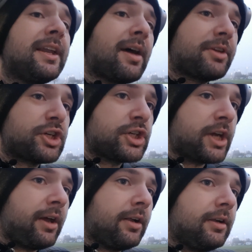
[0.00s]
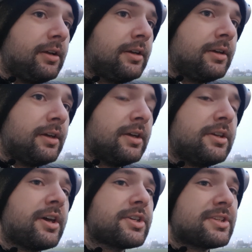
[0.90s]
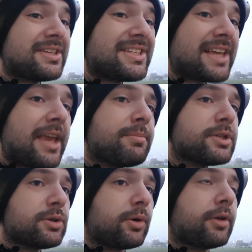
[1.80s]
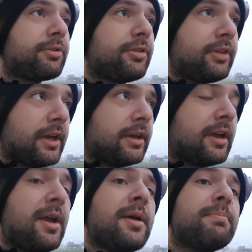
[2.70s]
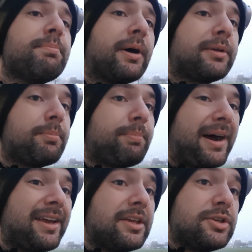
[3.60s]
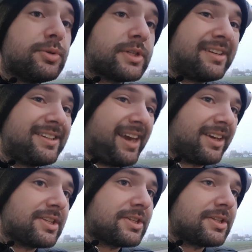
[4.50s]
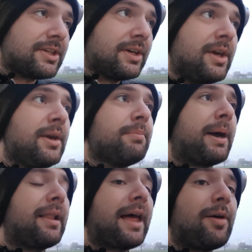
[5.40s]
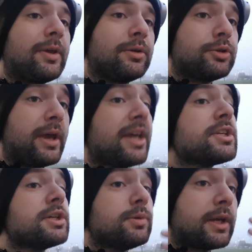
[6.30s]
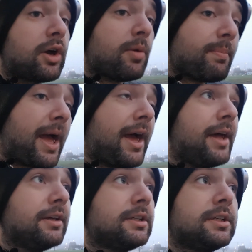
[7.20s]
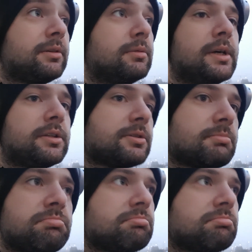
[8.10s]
Now, the shell does the same sort of thing, but by using text, by allowing you to execute a command with